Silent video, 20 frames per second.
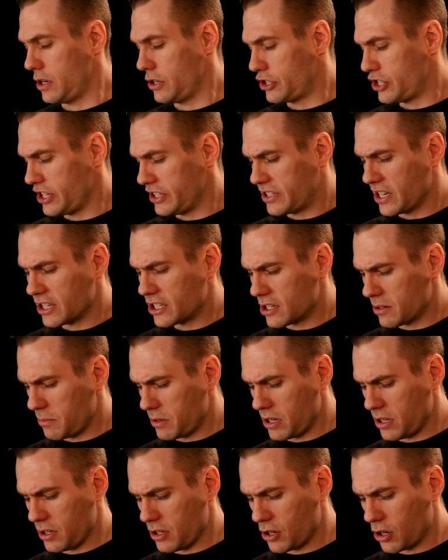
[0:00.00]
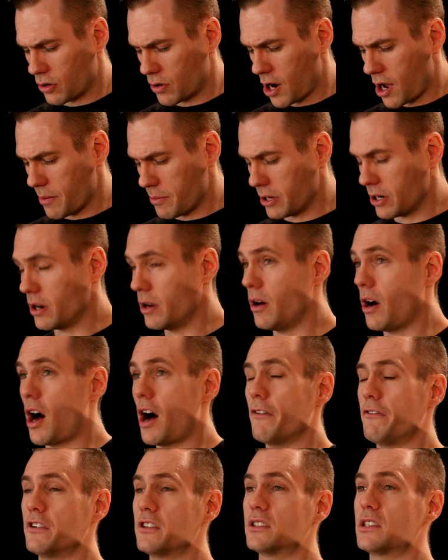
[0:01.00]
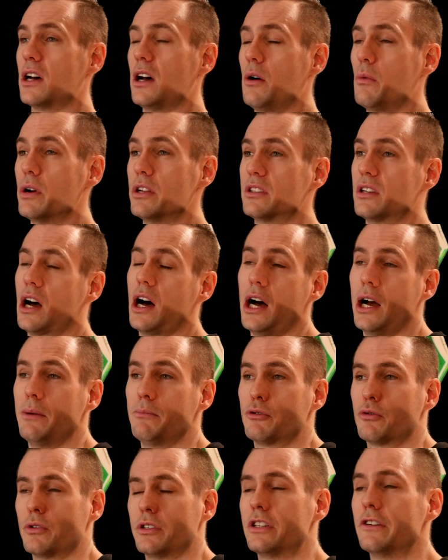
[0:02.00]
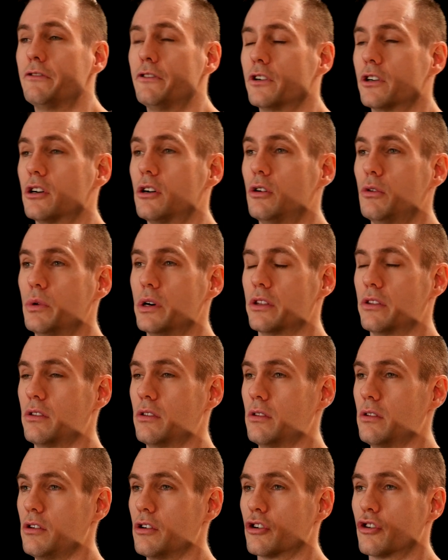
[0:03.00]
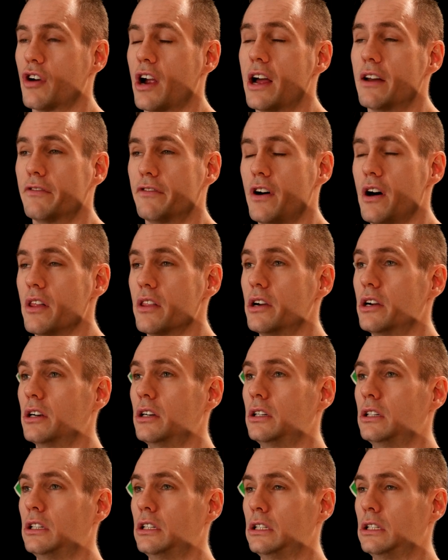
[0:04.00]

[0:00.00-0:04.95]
she said to me, you know, Robin, often when times were difficult with your grandfather,